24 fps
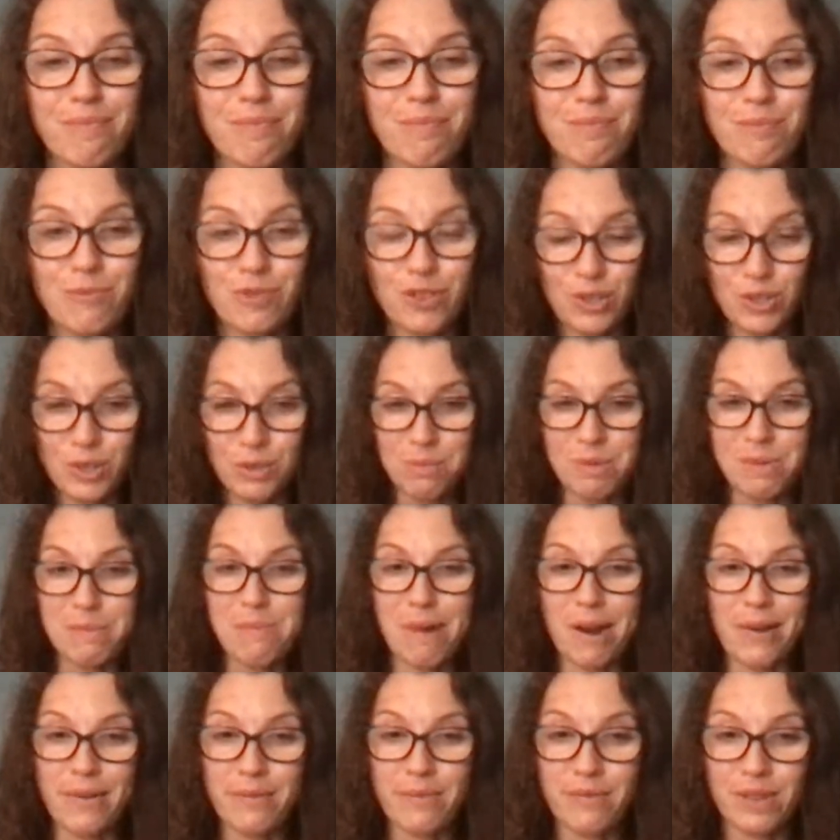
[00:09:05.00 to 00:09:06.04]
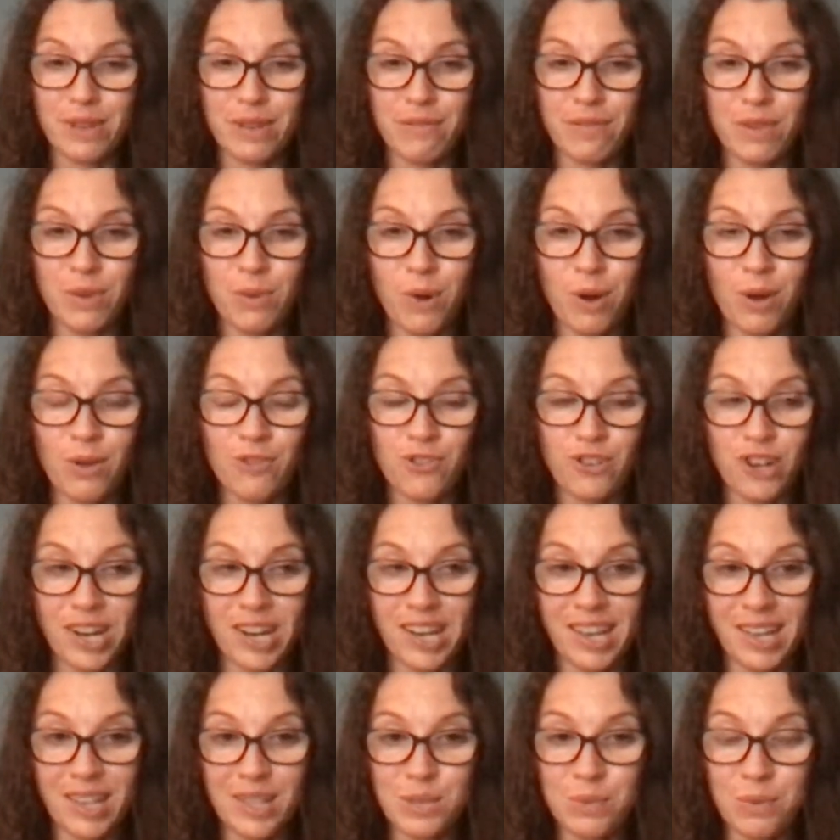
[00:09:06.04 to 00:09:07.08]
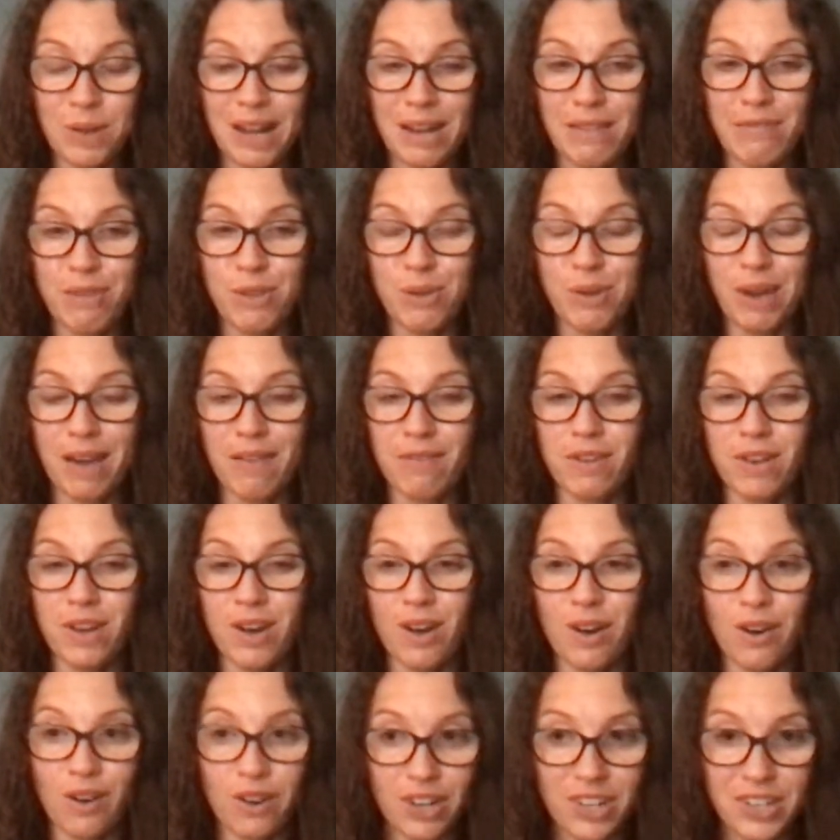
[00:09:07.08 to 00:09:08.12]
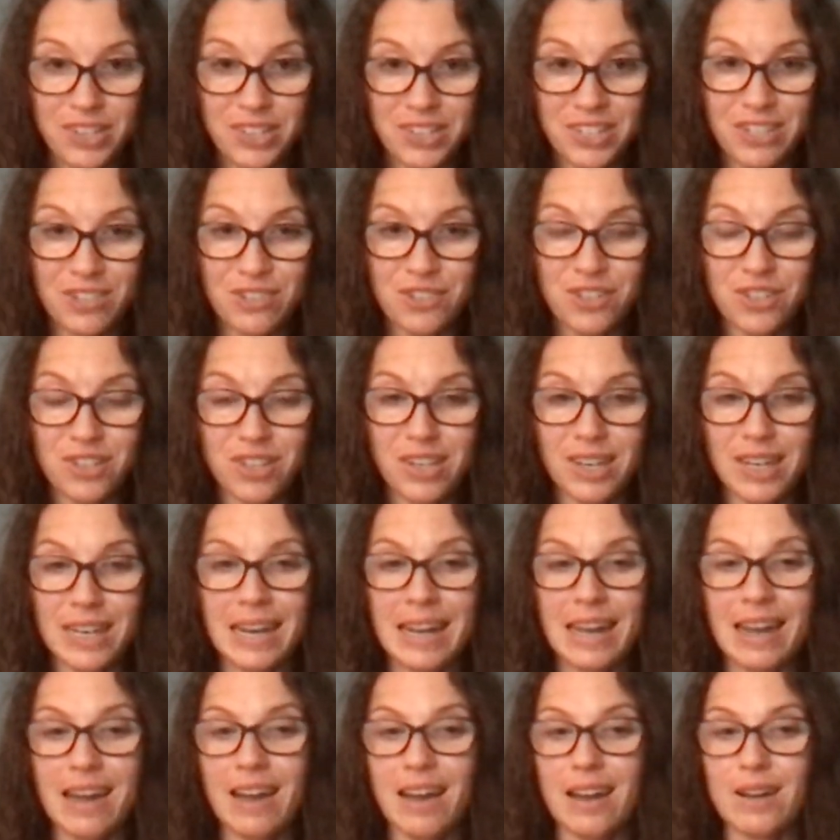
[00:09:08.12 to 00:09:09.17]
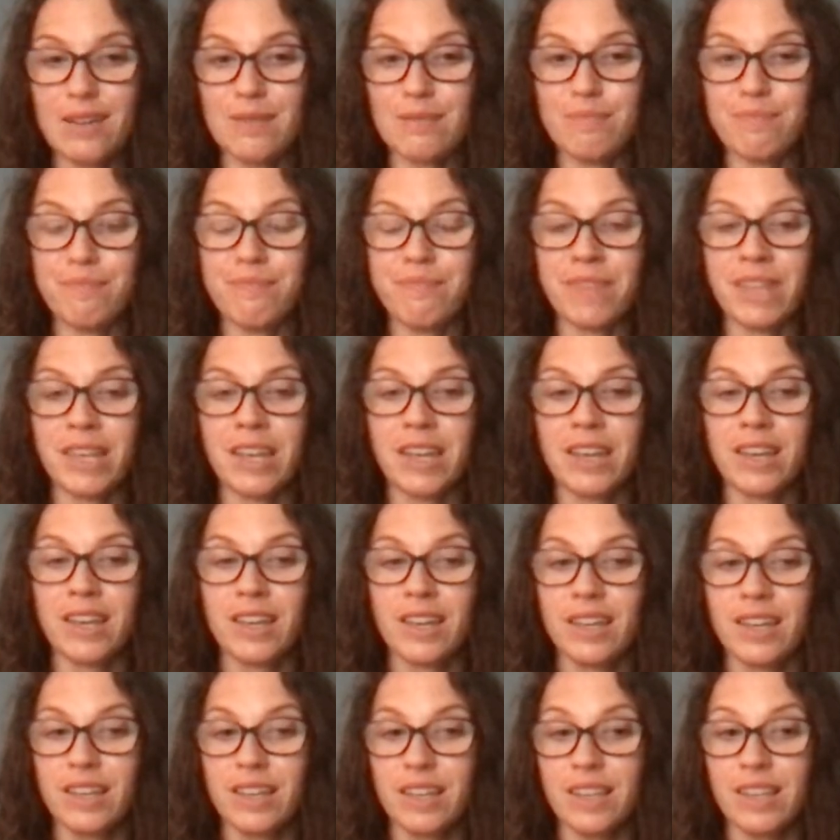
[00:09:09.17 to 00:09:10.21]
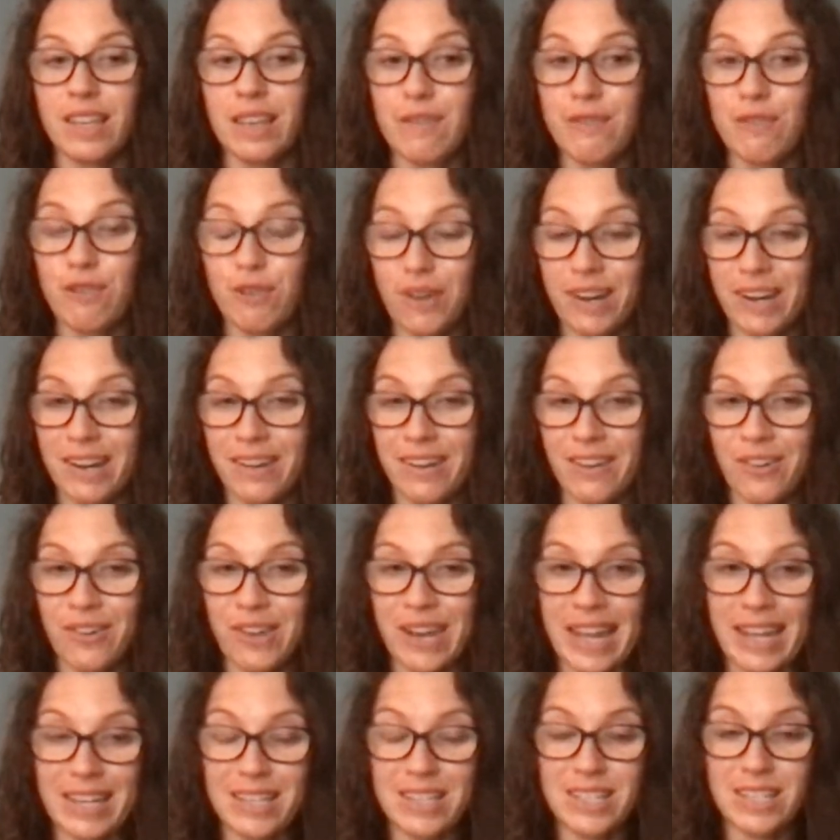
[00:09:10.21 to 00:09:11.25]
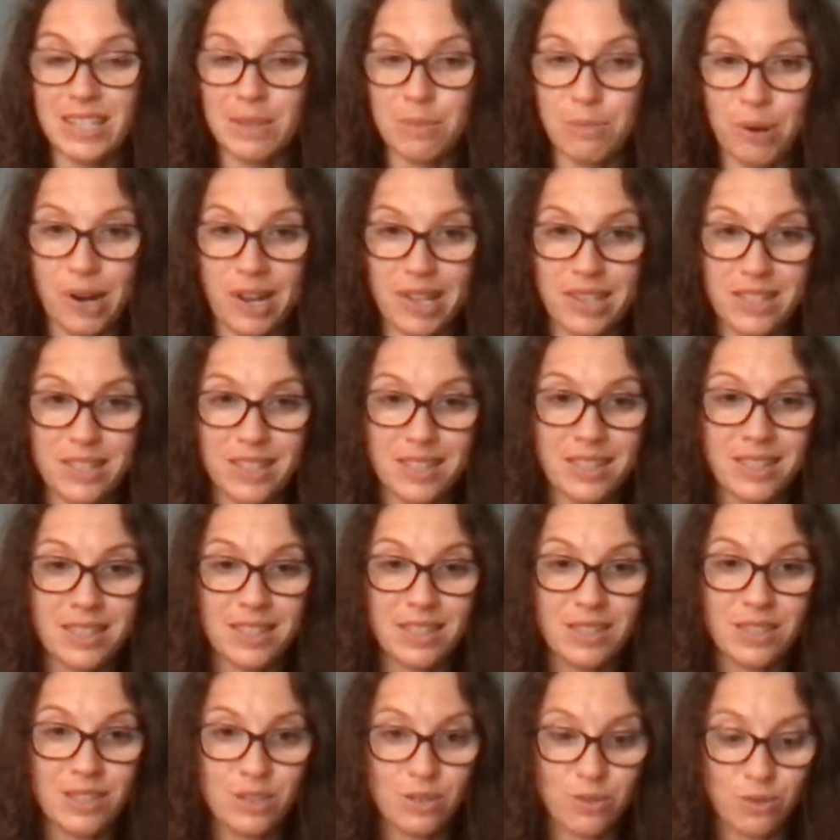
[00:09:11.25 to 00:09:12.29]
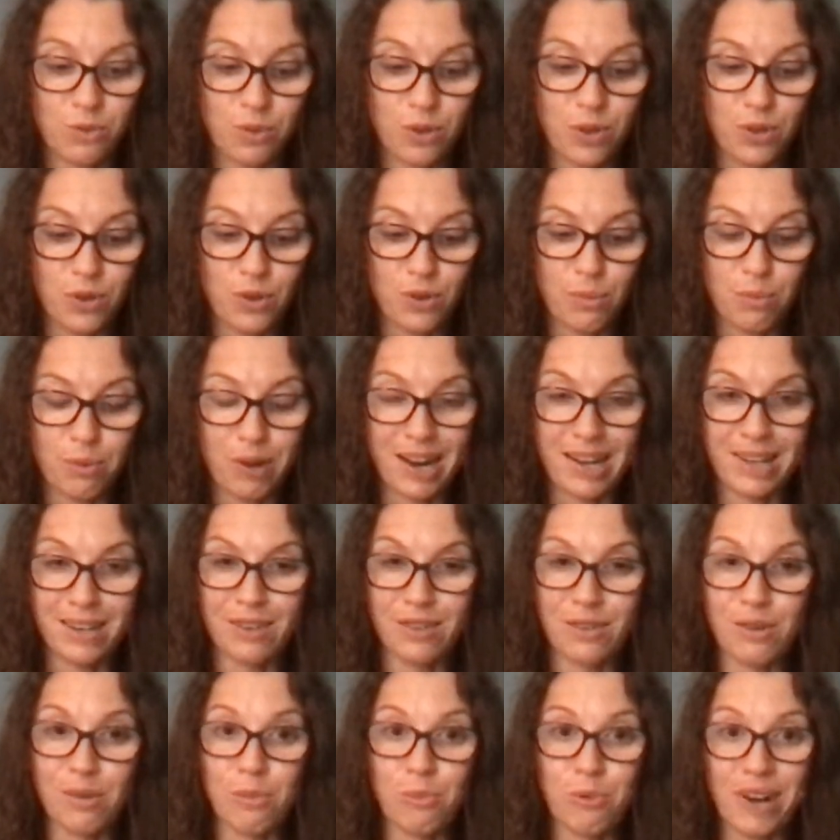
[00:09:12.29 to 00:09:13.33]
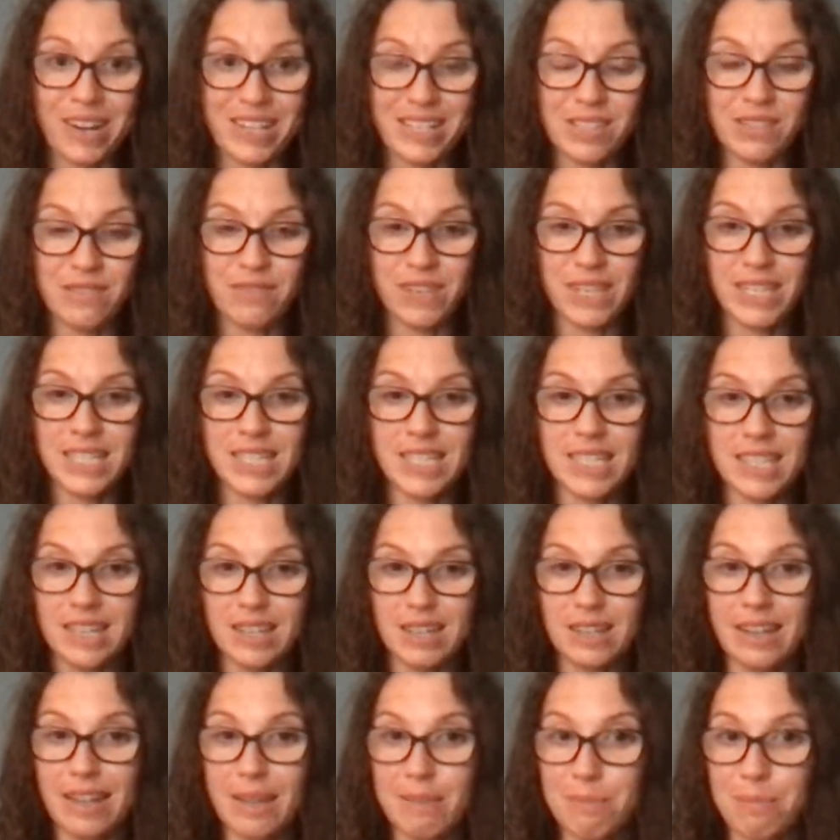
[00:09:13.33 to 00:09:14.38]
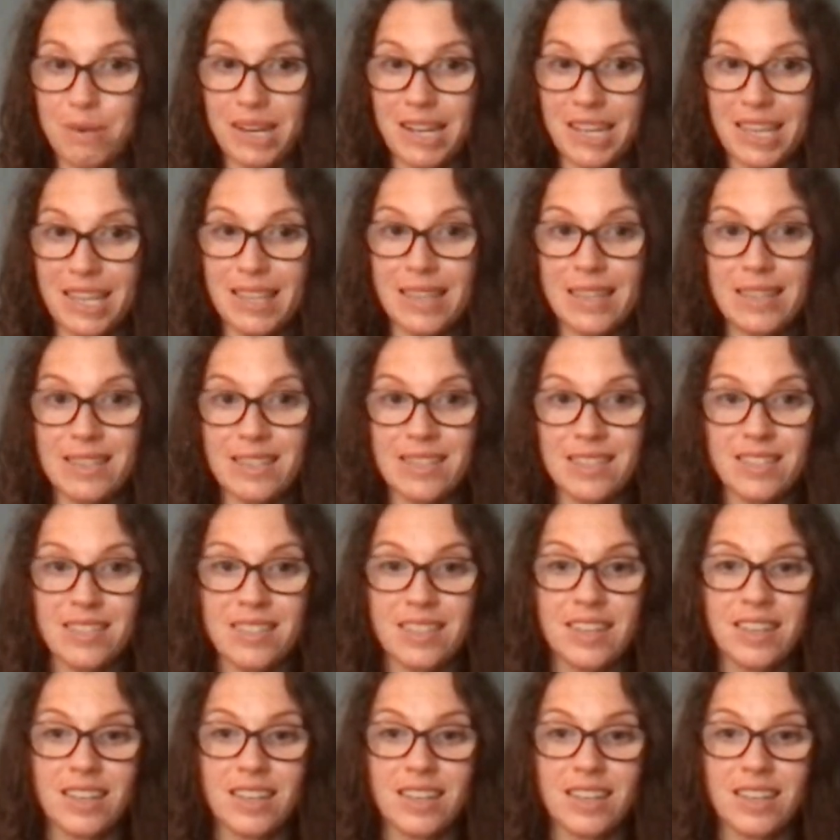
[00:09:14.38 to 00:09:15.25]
Just be mindful if you are drinking as well, if you have a heart condition, if you're on antidepressants, or you're pregnant or breastfeeding, then please